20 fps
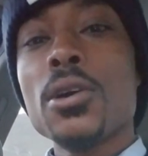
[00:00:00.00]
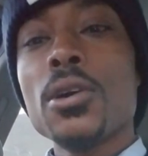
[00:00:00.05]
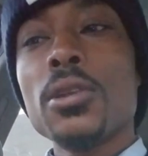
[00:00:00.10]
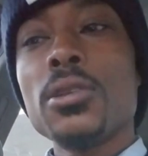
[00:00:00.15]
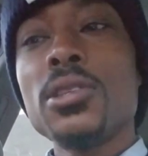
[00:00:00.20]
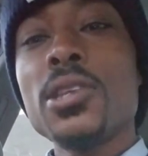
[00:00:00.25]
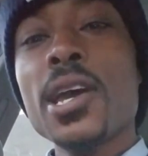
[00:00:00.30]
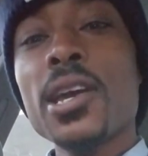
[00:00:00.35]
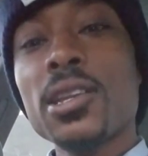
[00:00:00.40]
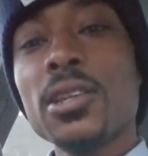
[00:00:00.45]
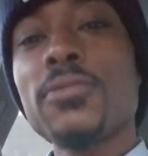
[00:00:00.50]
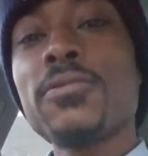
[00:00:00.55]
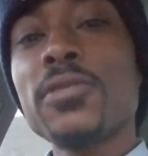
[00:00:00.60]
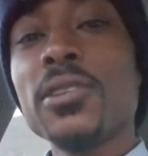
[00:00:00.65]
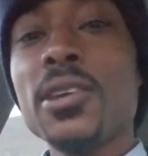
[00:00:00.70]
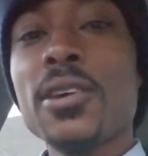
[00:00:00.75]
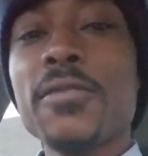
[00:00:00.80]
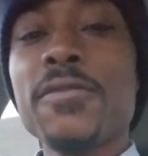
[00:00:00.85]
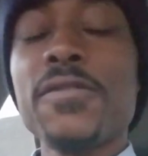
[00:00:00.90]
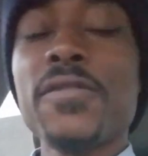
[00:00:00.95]

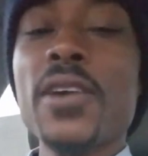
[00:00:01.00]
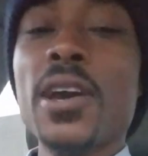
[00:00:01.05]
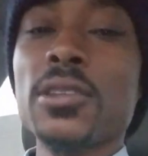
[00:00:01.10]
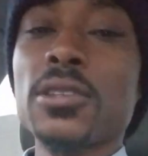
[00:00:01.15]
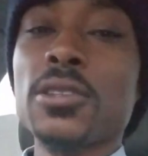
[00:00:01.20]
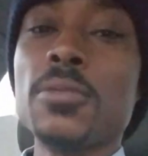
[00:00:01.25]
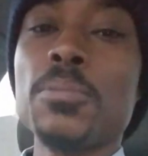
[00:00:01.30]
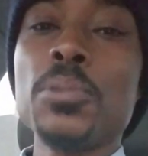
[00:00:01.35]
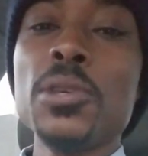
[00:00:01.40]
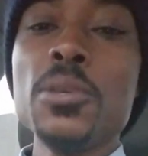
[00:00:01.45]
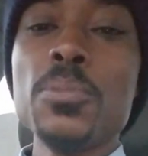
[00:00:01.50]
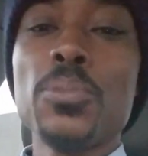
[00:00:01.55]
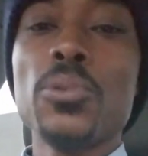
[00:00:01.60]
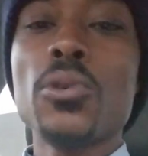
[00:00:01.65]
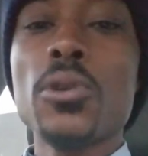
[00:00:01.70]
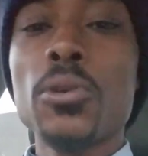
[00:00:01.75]
negatively affect the people